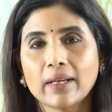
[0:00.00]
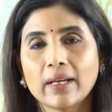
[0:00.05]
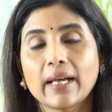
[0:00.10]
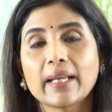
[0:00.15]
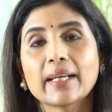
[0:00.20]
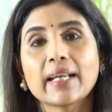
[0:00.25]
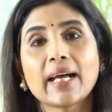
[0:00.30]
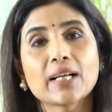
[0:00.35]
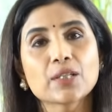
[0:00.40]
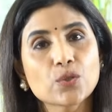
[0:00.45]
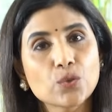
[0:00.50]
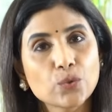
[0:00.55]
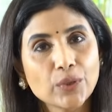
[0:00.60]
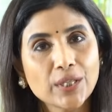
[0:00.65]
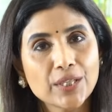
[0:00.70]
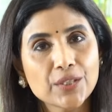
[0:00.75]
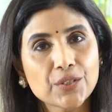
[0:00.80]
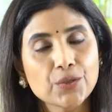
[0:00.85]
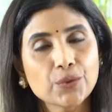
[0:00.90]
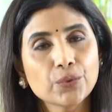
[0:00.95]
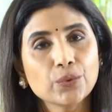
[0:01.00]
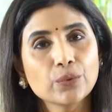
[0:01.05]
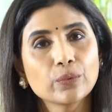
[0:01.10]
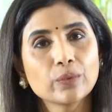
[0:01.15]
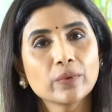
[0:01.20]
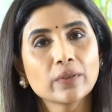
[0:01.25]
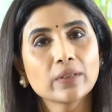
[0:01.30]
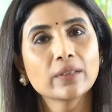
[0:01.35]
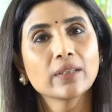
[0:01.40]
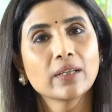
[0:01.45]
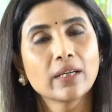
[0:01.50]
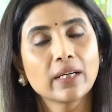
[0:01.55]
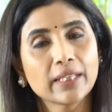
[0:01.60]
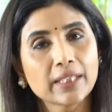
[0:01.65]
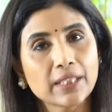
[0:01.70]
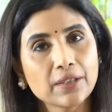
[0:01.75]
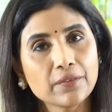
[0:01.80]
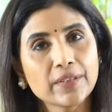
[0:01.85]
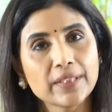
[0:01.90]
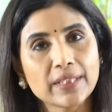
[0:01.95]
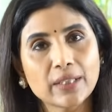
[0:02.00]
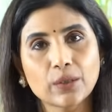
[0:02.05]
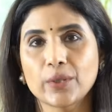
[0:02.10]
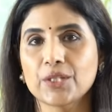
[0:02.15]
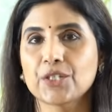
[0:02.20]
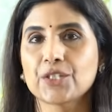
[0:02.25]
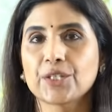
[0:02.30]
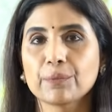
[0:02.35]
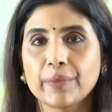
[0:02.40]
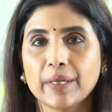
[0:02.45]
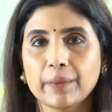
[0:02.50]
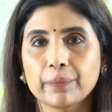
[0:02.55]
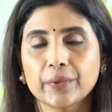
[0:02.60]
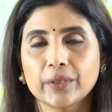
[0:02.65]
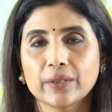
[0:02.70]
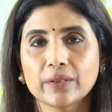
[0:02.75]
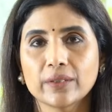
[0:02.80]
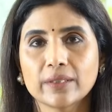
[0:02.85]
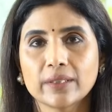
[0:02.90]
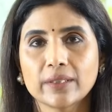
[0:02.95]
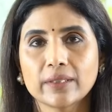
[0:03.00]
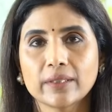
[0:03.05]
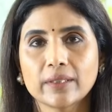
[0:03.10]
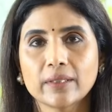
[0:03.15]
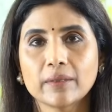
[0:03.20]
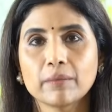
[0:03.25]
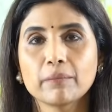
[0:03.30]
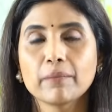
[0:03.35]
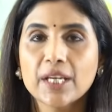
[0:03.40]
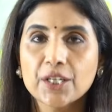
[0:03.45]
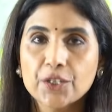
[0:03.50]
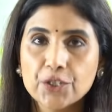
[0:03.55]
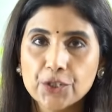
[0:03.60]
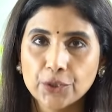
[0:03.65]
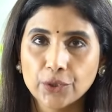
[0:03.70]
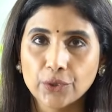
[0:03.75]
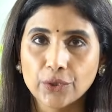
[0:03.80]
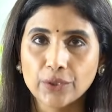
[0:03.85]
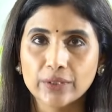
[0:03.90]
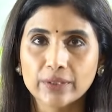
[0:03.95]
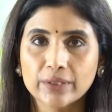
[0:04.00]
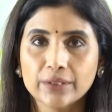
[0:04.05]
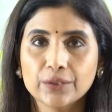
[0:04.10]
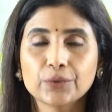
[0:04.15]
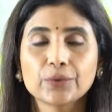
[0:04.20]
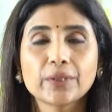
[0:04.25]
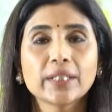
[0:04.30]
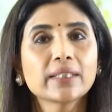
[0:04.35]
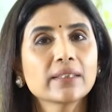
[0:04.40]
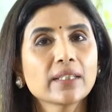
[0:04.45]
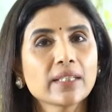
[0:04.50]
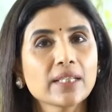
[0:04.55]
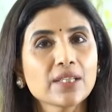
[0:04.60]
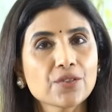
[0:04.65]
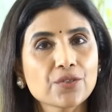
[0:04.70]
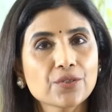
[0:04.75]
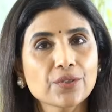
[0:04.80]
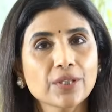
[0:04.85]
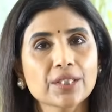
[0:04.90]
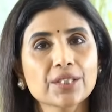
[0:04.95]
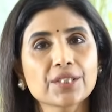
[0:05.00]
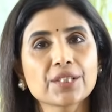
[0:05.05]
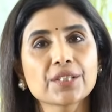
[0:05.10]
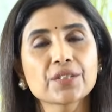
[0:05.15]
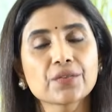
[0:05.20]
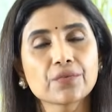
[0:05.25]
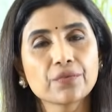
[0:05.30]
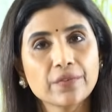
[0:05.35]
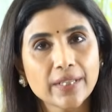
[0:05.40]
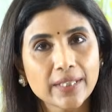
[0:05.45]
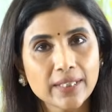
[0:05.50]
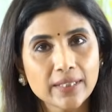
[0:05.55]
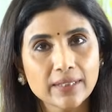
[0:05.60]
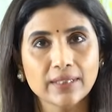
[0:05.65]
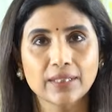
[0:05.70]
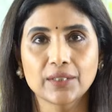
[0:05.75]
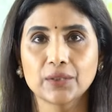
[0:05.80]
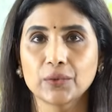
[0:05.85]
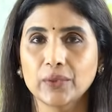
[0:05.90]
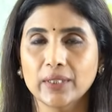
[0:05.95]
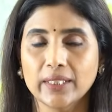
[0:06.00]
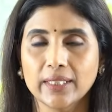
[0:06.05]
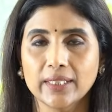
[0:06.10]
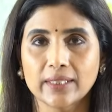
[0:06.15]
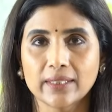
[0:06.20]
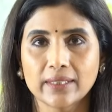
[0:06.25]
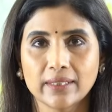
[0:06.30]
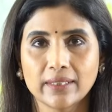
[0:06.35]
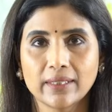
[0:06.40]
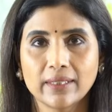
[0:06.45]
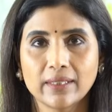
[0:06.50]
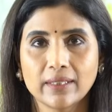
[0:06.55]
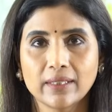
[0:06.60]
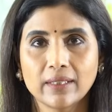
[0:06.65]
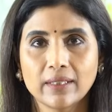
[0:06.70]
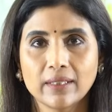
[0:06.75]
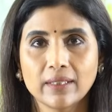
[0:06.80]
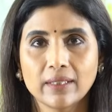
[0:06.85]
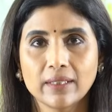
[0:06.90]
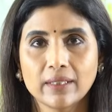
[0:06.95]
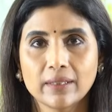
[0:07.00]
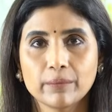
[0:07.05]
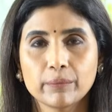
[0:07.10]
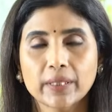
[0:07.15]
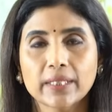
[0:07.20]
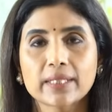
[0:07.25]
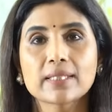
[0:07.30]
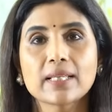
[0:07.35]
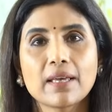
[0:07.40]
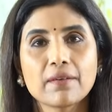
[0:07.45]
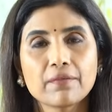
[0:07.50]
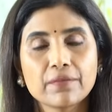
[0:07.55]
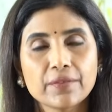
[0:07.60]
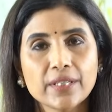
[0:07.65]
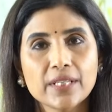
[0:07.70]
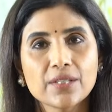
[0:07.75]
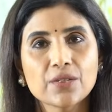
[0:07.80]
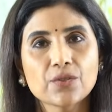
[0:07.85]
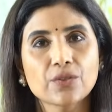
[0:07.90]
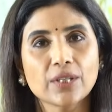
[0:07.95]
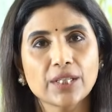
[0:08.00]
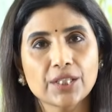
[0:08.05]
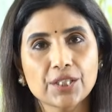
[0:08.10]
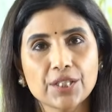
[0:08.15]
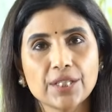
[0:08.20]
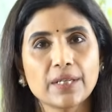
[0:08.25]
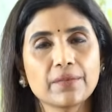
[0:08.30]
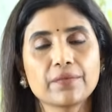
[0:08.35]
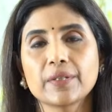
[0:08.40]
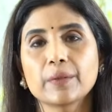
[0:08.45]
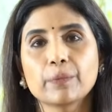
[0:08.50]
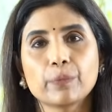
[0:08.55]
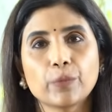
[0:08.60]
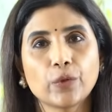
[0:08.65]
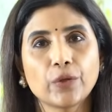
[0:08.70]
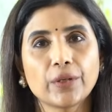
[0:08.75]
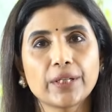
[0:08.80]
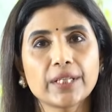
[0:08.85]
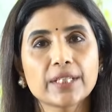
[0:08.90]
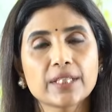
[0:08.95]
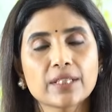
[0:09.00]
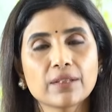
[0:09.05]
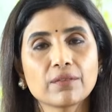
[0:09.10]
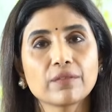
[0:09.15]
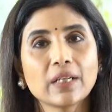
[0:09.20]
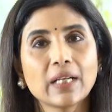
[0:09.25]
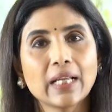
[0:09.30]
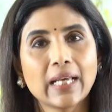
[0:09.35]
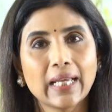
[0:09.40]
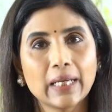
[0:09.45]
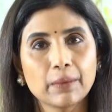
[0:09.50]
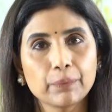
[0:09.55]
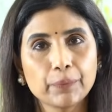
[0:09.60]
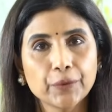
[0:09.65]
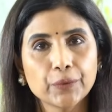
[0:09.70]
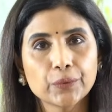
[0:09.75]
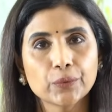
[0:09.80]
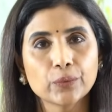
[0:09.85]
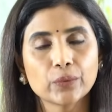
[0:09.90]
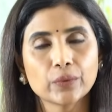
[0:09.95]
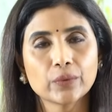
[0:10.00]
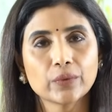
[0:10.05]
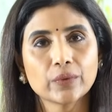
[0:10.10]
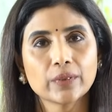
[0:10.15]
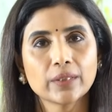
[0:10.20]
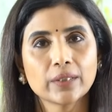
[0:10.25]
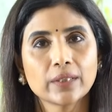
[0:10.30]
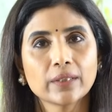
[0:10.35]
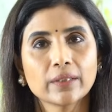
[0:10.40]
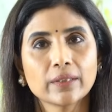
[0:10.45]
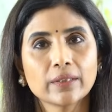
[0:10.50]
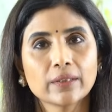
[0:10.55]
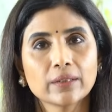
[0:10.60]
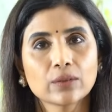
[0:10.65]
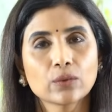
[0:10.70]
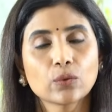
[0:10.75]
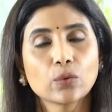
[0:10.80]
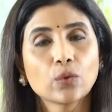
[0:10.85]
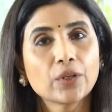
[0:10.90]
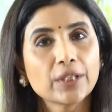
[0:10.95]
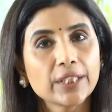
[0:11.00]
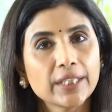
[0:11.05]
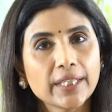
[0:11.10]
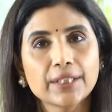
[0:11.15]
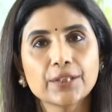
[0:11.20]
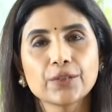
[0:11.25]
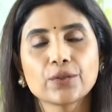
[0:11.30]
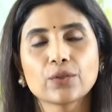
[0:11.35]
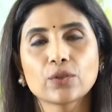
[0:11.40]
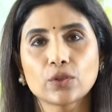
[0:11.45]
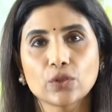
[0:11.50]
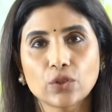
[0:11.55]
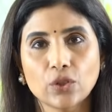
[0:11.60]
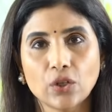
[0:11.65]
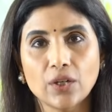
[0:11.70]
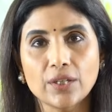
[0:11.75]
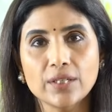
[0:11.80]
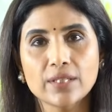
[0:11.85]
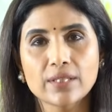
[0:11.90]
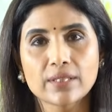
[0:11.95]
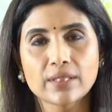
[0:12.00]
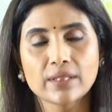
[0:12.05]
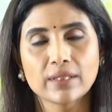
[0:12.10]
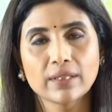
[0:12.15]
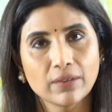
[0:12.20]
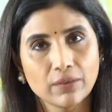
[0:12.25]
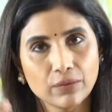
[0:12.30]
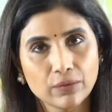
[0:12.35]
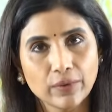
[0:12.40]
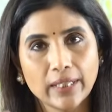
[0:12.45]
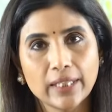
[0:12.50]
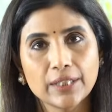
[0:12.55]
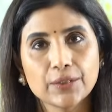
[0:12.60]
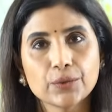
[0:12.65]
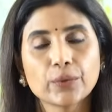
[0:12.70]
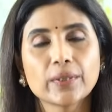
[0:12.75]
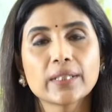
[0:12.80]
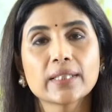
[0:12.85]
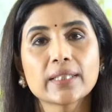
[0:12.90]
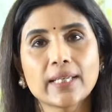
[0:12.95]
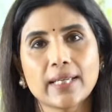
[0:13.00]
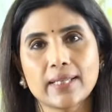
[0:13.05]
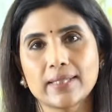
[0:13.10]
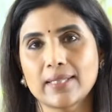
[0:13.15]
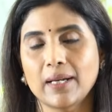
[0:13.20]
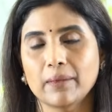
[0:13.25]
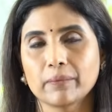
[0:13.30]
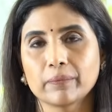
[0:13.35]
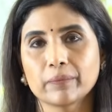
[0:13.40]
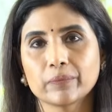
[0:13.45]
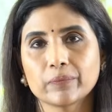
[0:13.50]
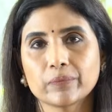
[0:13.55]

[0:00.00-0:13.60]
And as soon as you are given the question paper, make sure you read the instructions very thoroughly. Because every instruction, every point will help you coordinate your thoughts while doing the exam.